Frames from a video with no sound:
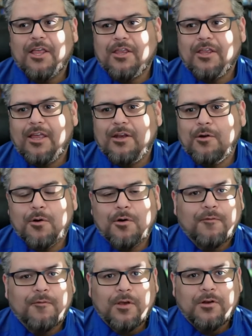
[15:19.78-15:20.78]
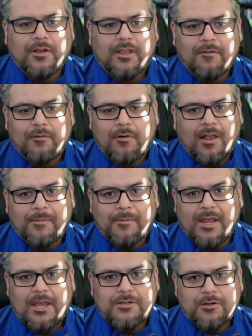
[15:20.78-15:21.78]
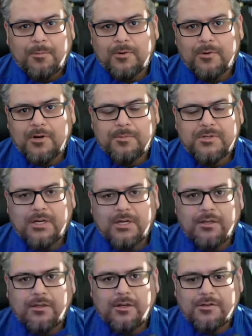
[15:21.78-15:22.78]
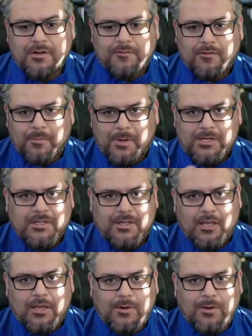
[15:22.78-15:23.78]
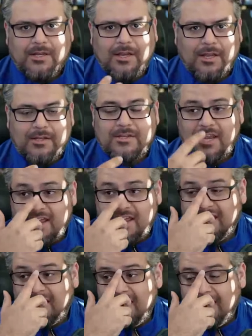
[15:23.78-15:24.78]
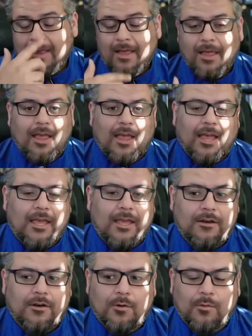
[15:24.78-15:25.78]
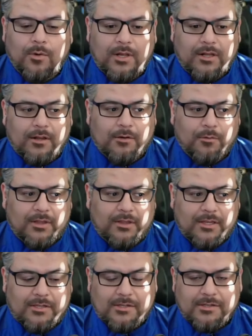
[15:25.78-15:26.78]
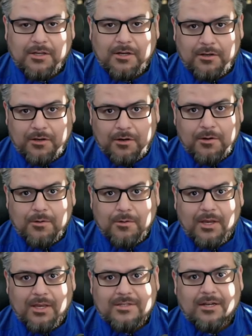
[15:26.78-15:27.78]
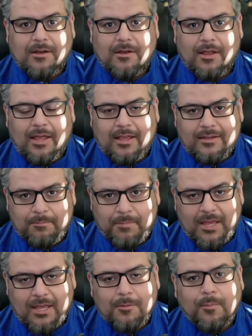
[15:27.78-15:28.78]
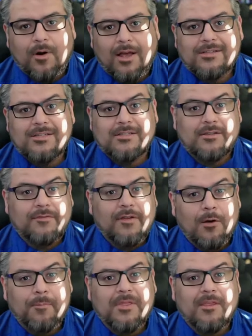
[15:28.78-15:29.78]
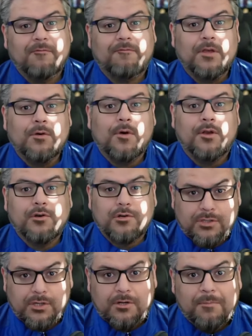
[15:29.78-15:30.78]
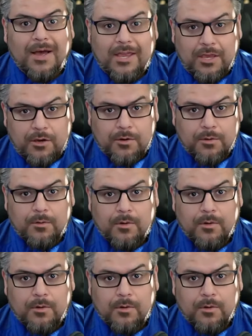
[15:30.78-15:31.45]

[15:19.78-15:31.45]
In order for you to give a recommendation or prescription, there's information that you need to intake. And what this is going to do is going to begin the process of helping them feel understood by you.